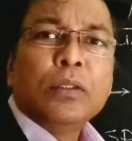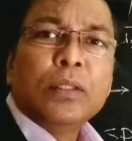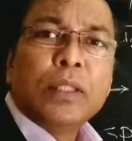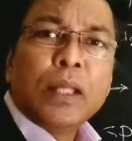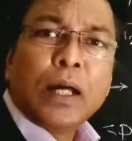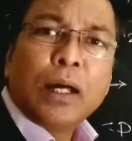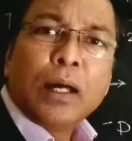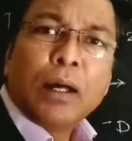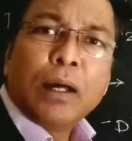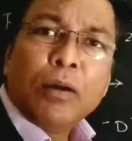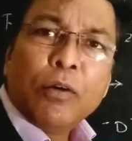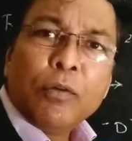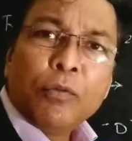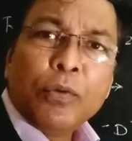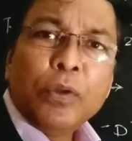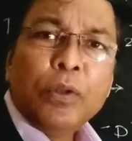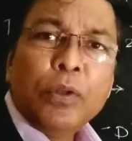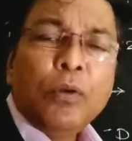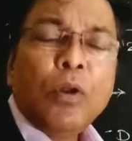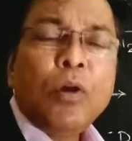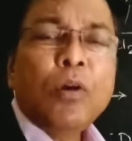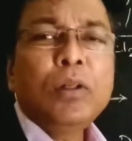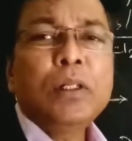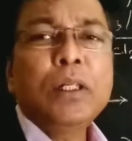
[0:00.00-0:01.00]
the
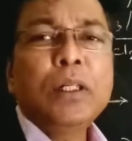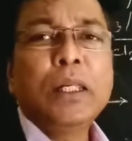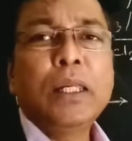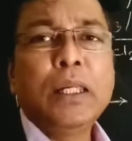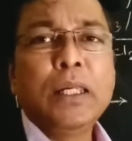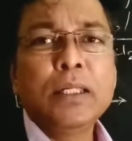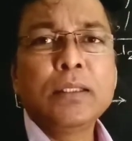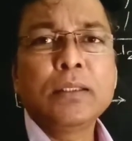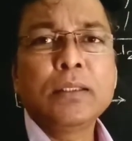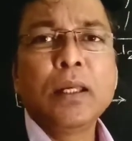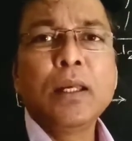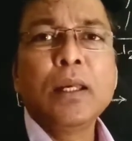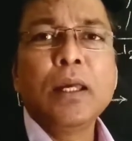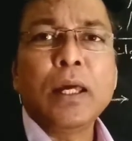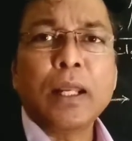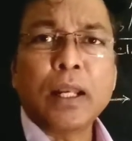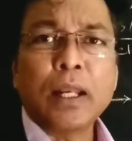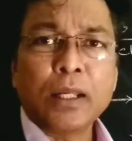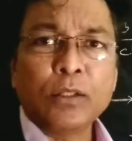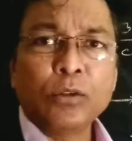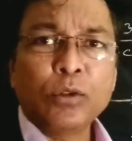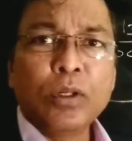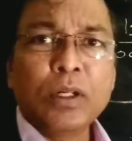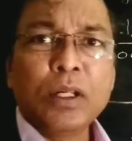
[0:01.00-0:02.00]
phenol is
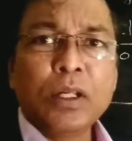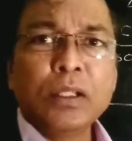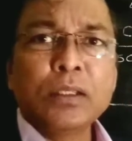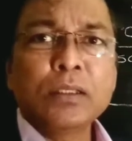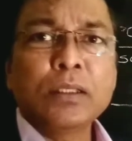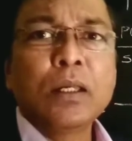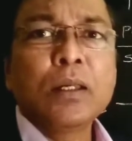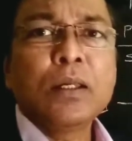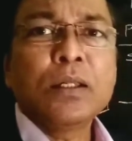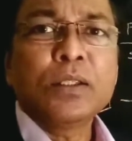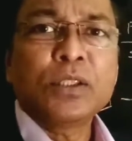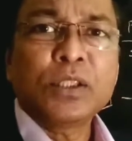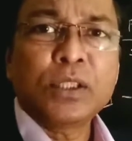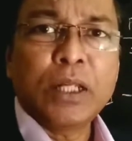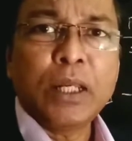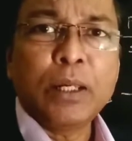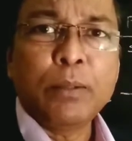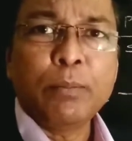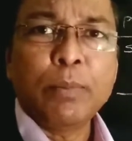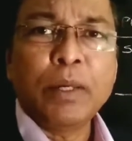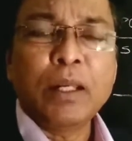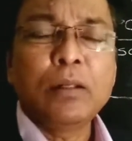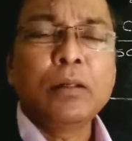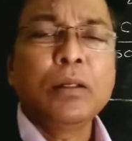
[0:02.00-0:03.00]
resonance
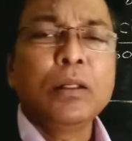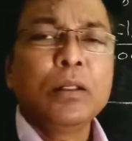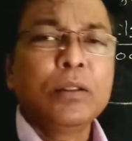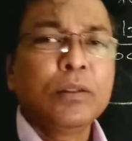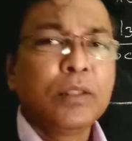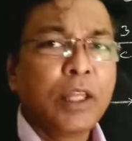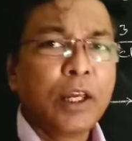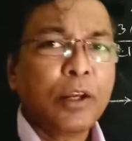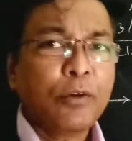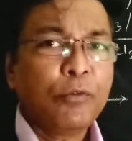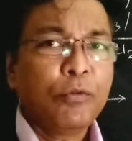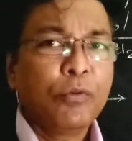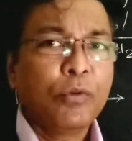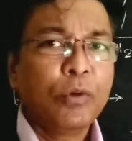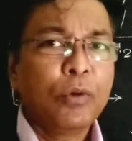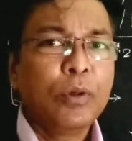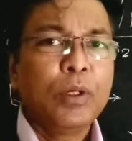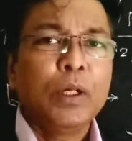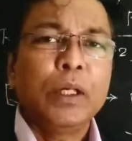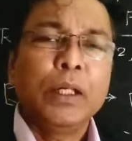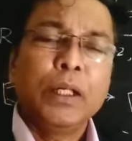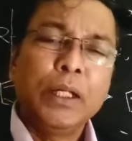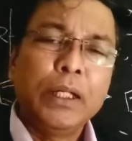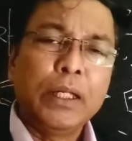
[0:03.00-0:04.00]
stable.
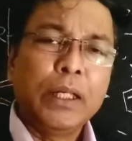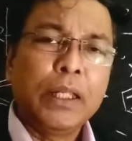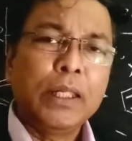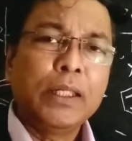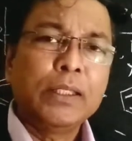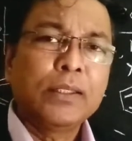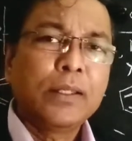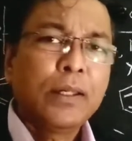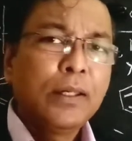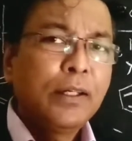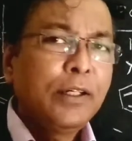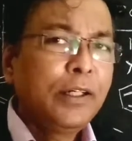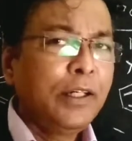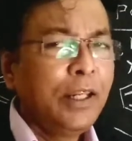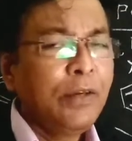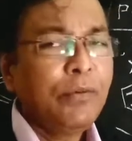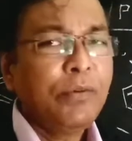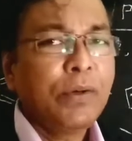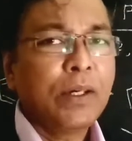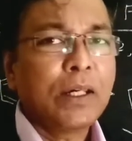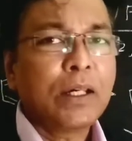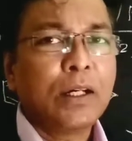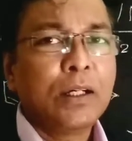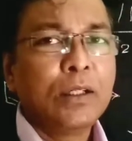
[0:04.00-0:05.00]
Therefore, it is
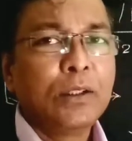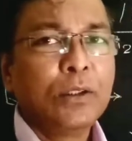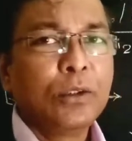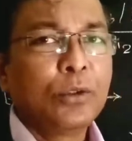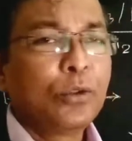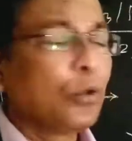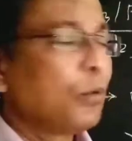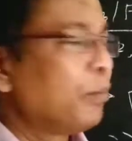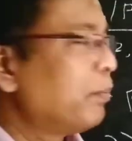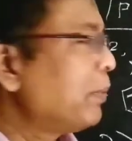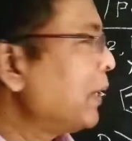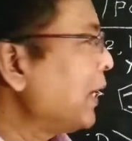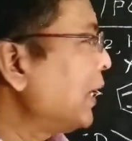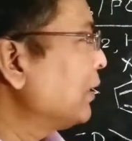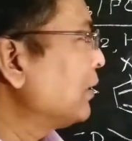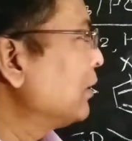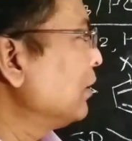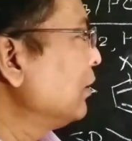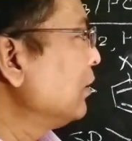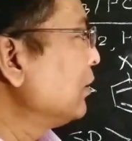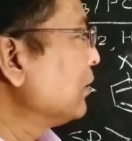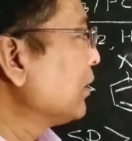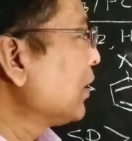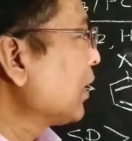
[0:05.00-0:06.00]
difficult to break
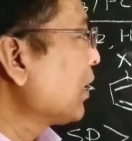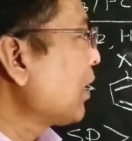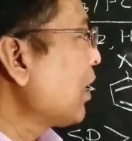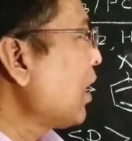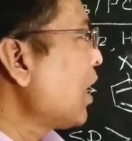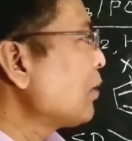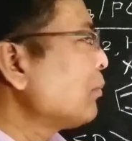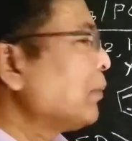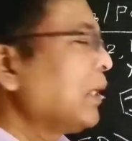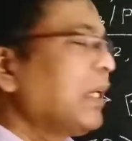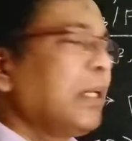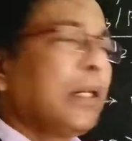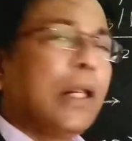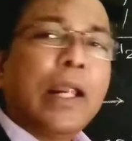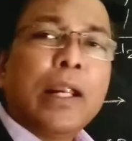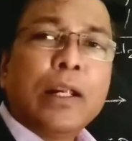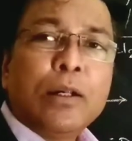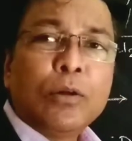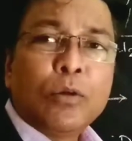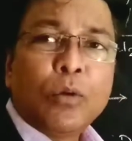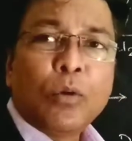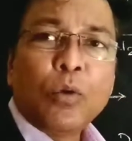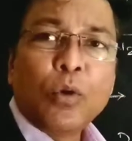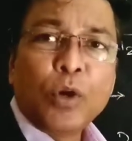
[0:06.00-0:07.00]
the carbon
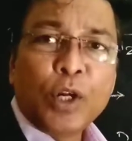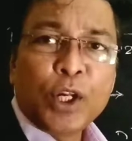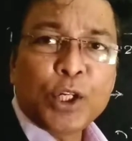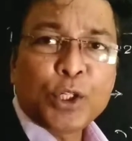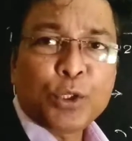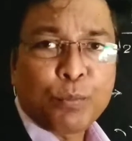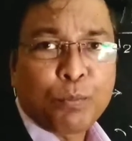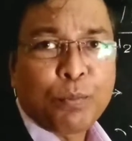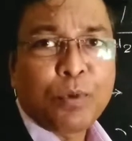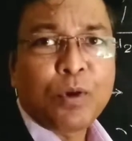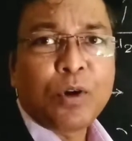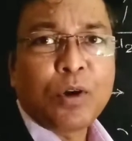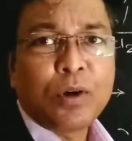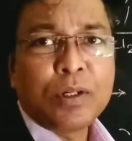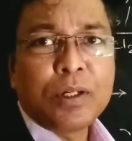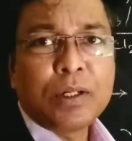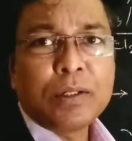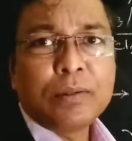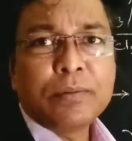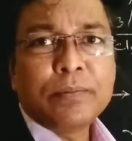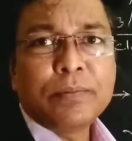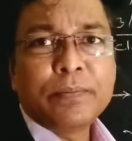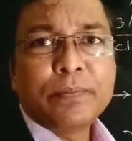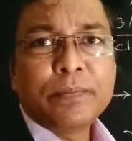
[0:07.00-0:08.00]
and OH bond.
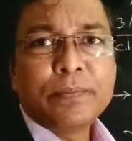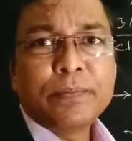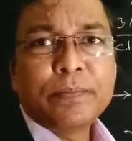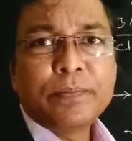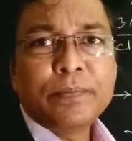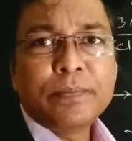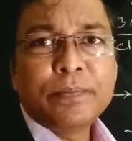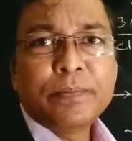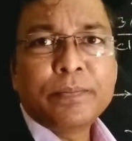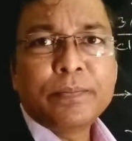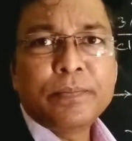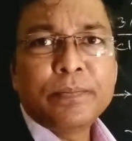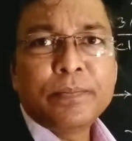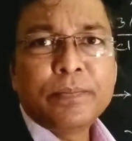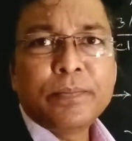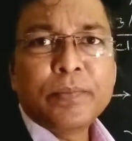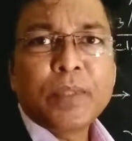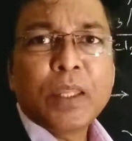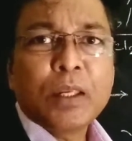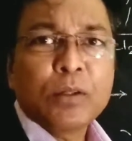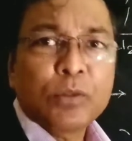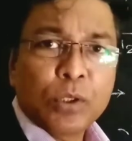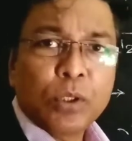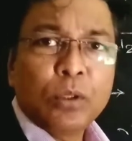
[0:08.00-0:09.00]

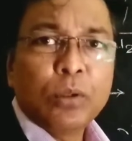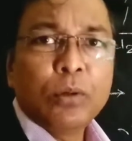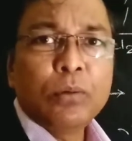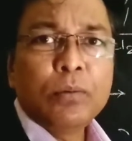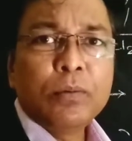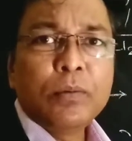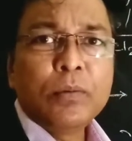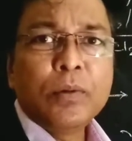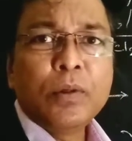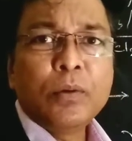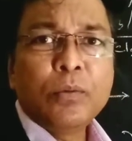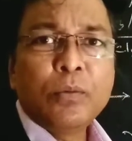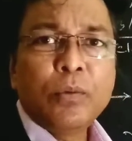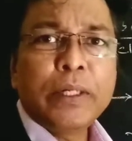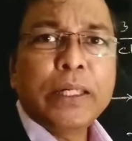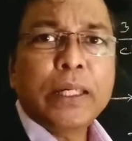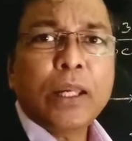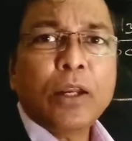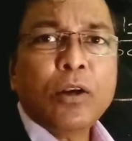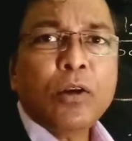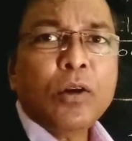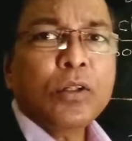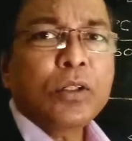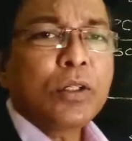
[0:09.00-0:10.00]
So we
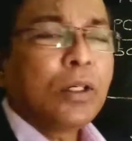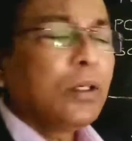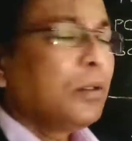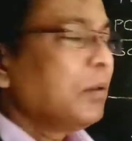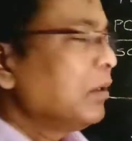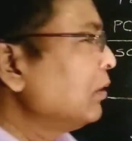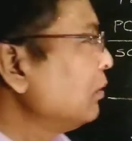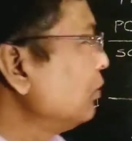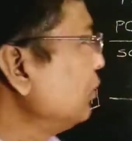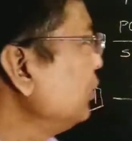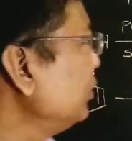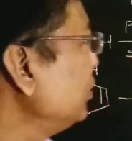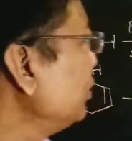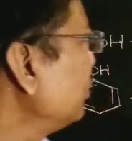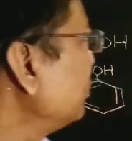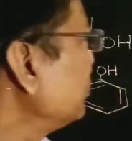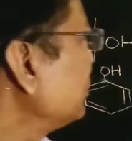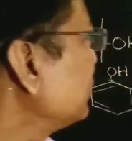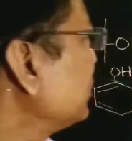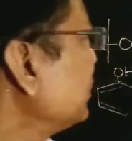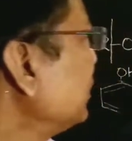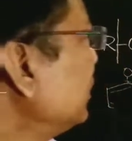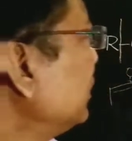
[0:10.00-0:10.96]
cannot use